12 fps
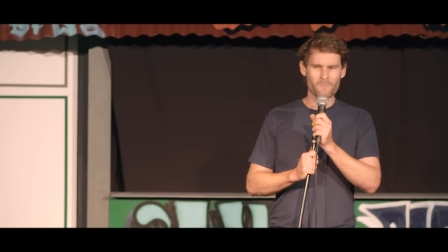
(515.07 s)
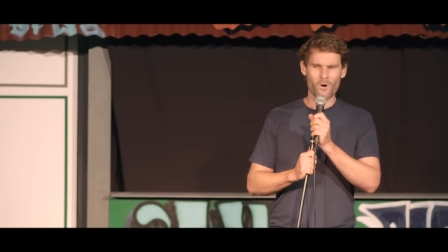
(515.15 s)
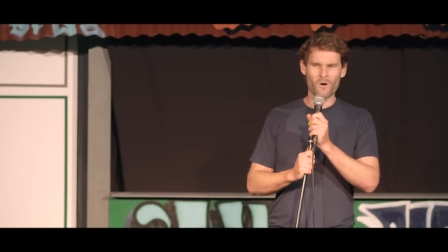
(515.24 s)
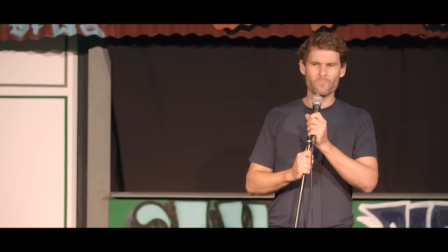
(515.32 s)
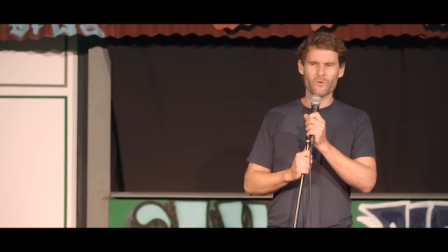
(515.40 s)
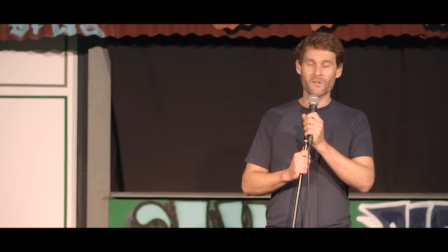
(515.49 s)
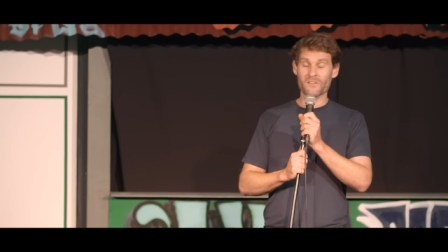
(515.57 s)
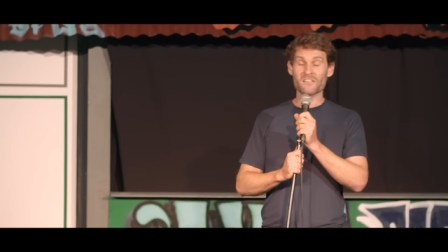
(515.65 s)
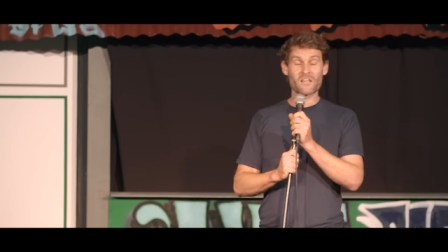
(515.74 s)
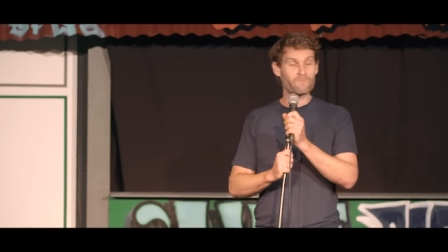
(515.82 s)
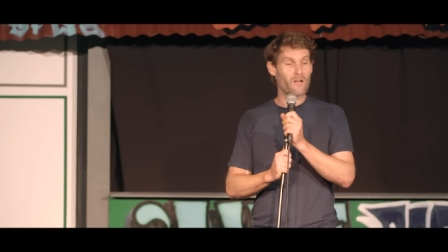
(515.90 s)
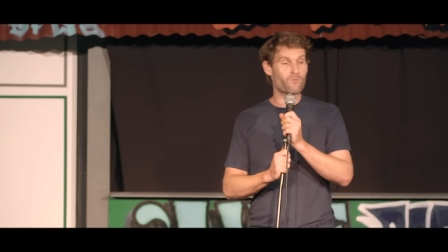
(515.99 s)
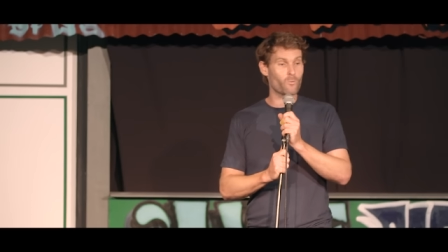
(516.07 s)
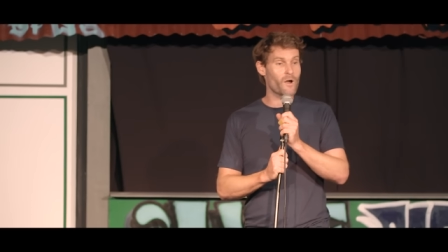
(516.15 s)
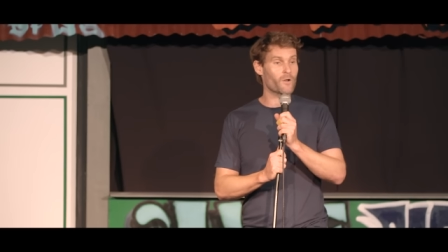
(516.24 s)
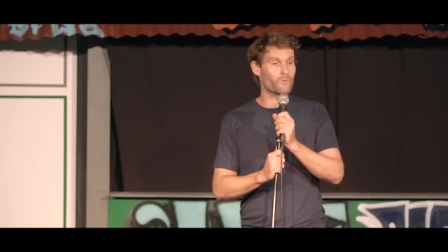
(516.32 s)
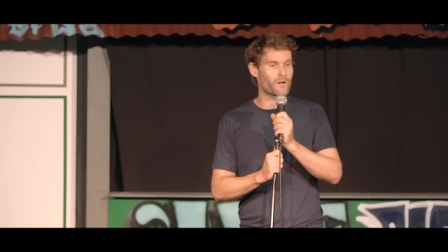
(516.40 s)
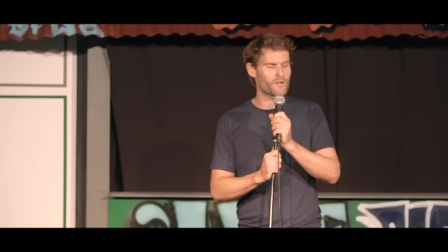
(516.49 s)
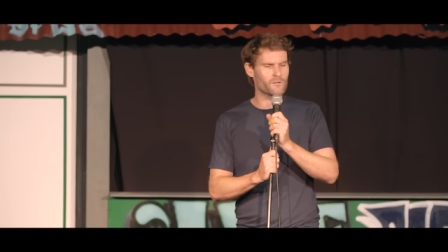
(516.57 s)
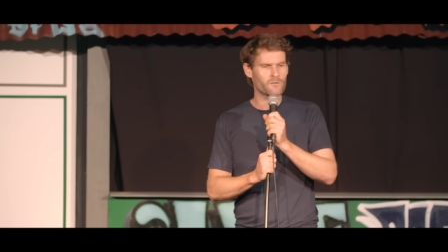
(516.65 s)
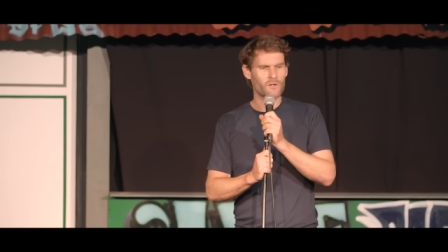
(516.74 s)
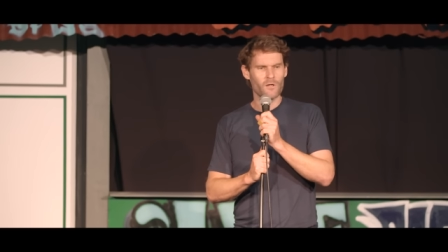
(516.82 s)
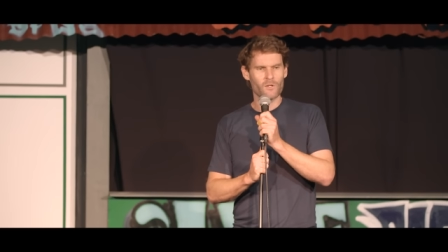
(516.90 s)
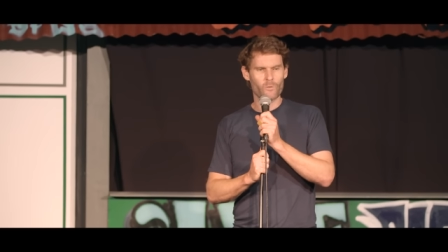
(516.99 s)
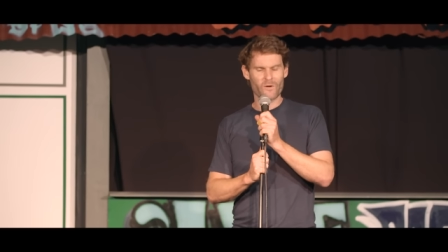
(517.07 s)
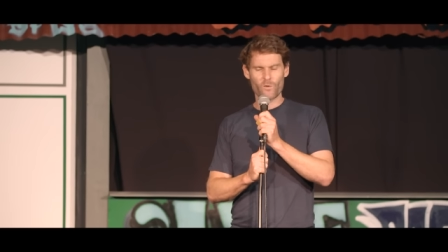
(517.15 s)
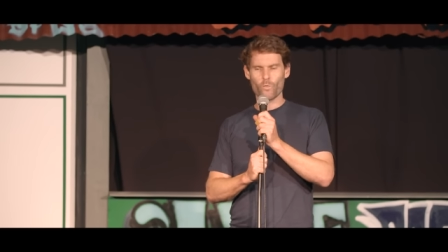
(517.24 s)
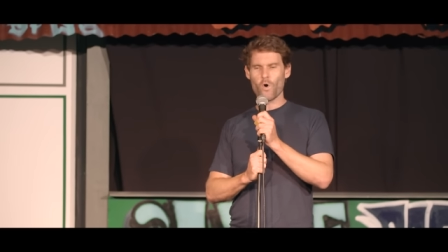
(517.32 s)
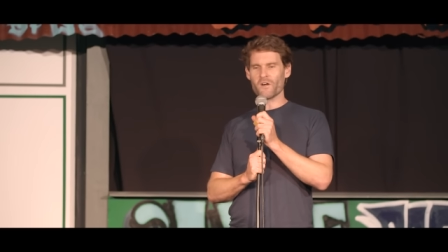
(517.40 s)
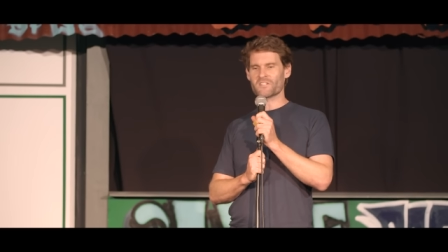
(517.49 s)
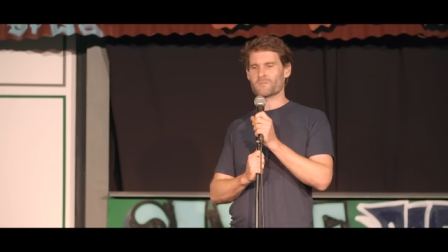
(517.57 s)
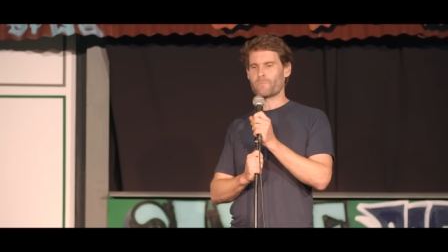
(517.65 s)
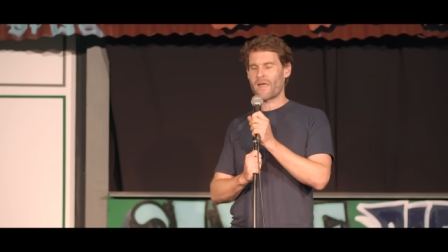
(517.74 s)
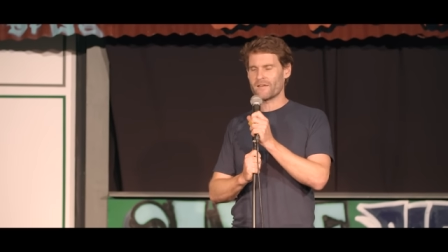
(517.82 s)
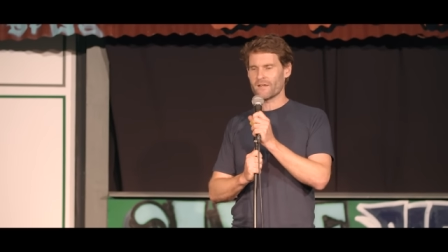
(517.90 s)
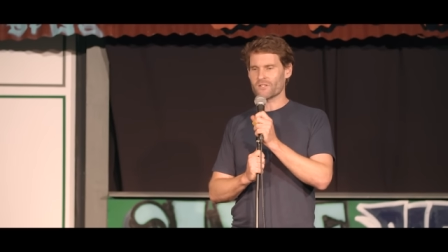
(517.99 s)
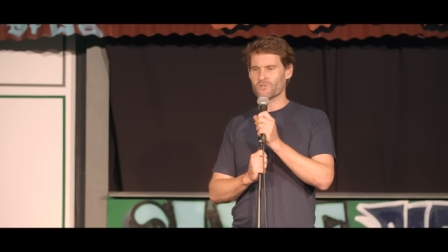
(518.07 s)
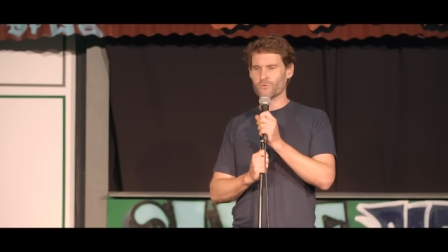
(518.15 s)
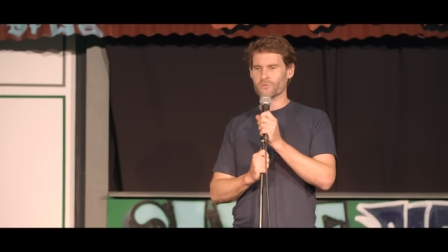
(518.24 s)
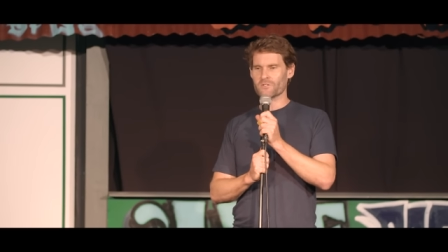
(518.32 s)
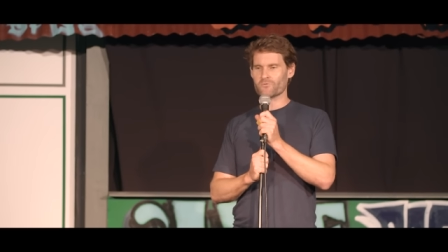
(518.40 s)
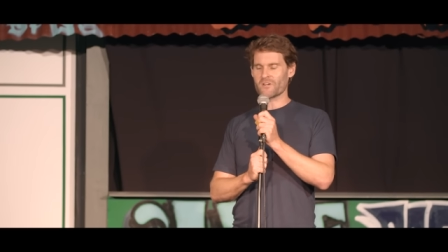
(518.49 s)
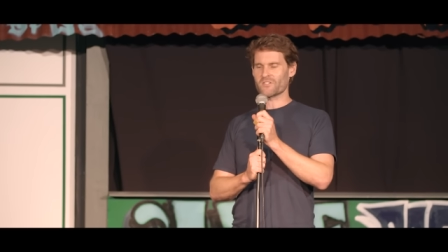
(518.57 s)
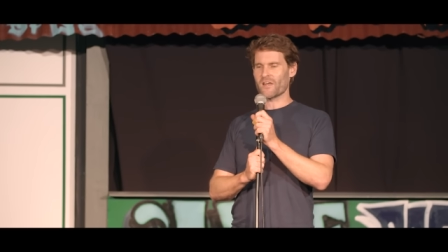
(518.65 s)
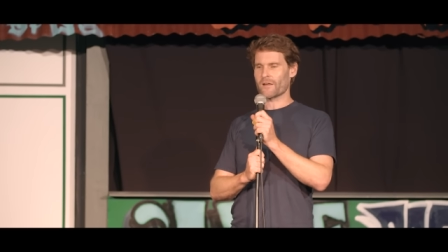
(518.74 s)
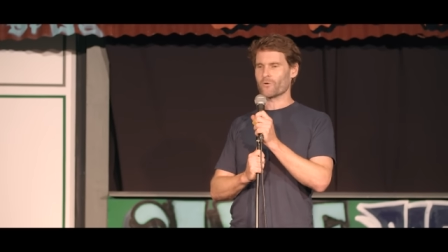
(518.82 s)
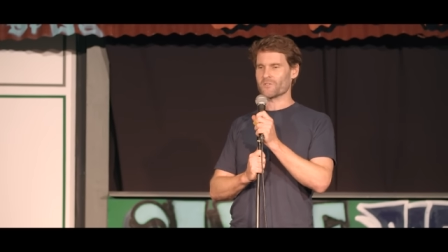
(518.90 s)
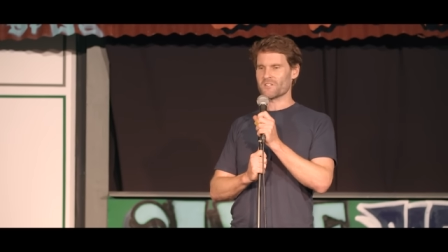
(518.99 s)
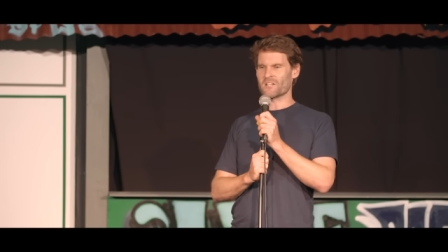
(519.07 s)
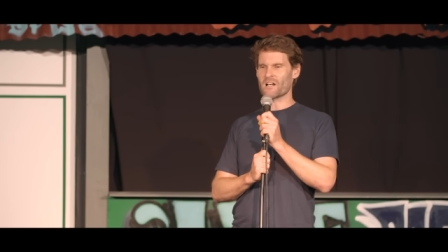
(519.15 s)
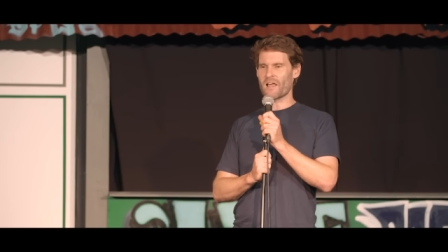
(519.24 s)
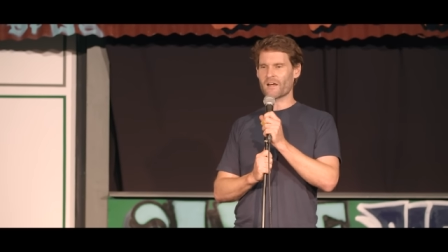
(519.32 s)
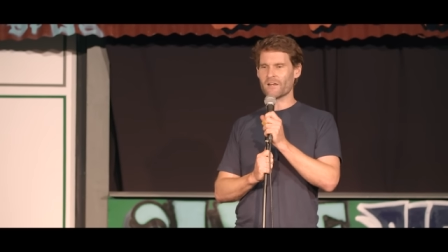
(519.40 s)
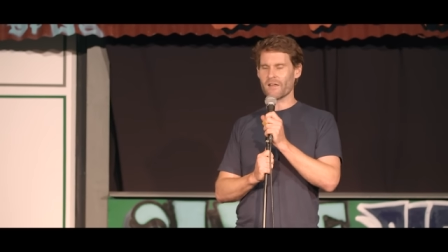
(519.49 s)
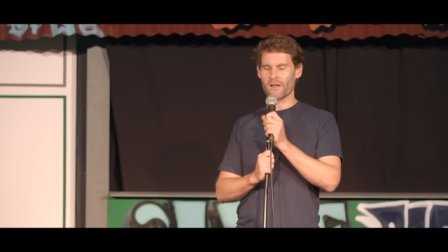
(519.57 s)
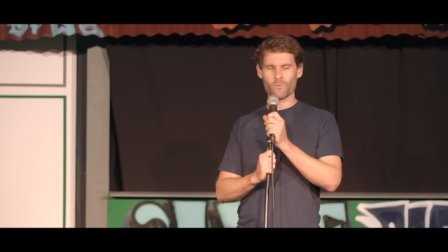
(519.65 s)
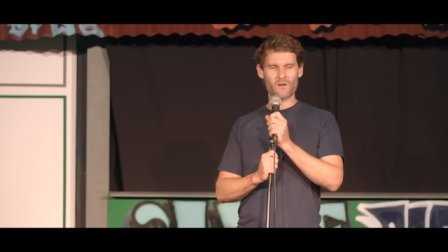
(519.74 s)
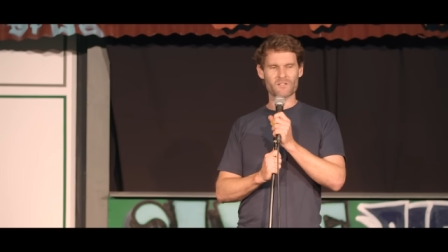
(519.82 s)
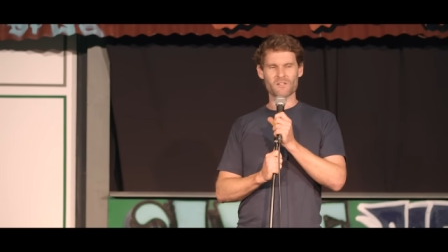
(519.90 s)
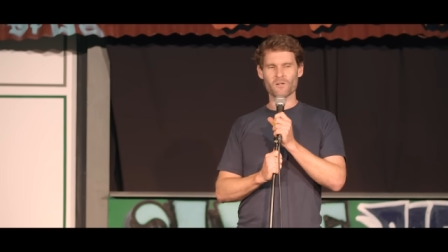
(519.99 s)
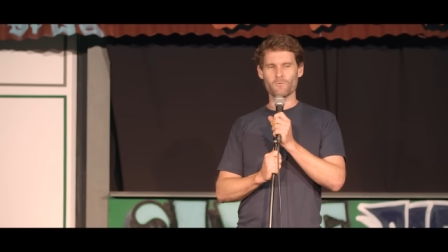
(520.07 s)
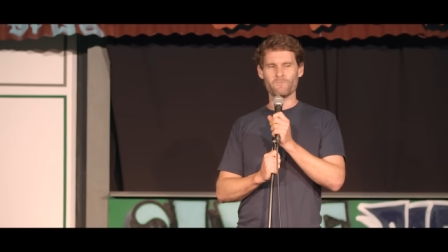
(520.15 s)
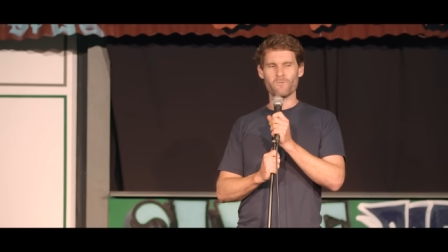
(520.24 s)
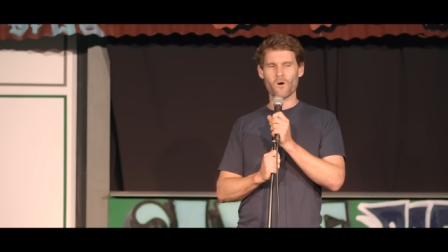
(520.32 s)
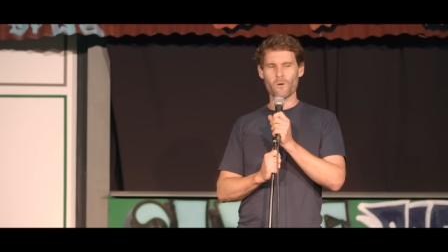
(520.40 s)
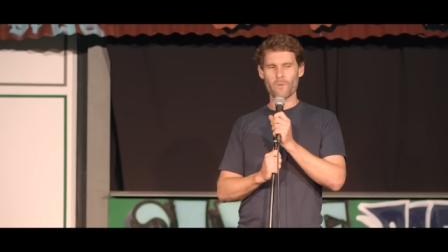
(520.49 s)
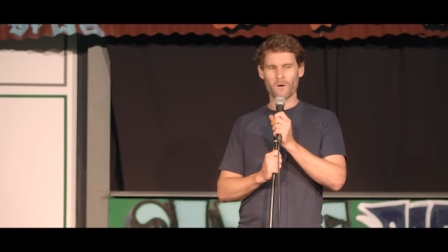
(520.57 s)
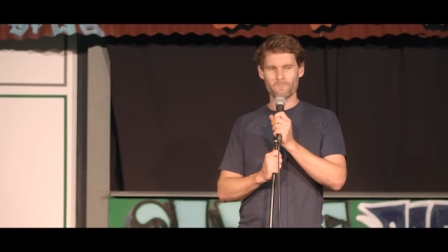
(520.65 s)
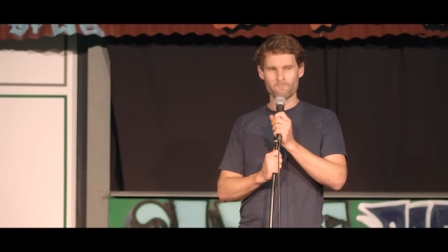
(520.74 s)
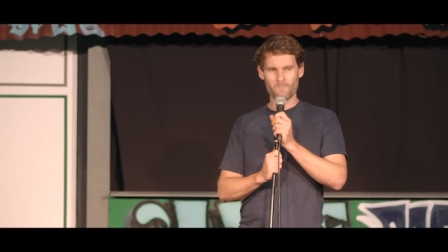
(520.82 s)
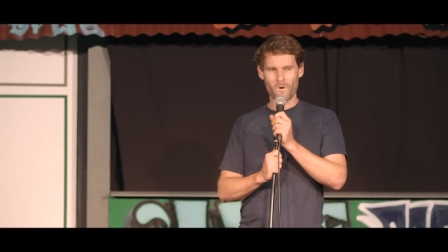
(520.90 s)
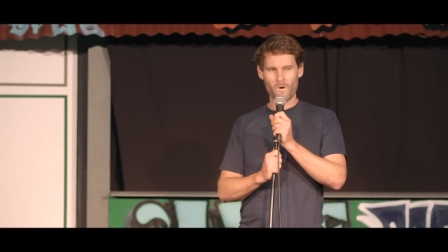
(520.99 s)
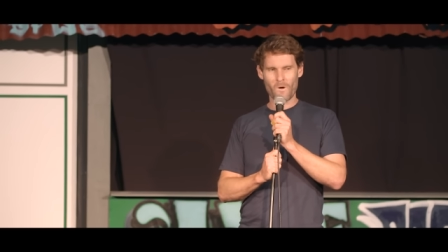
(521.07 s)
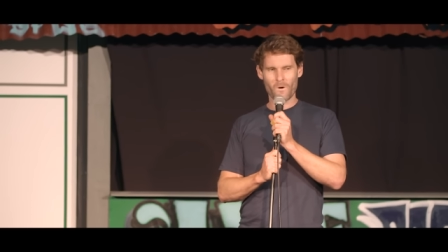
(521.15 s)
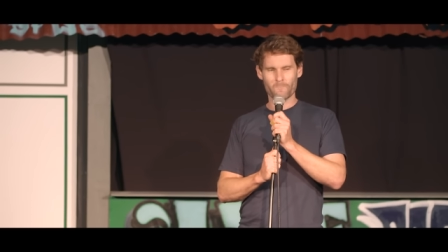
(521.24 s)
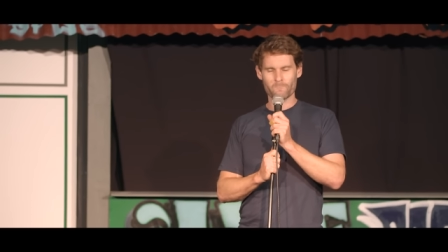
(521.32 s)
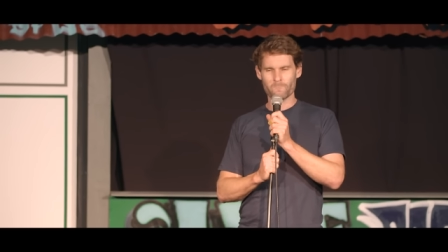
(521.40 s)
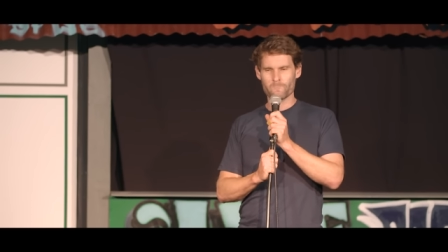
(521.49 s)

Oh, there's our favourite one, I reckon. The one with the white spandex shorts stretched out across his clacker down to one single fibre. Oh.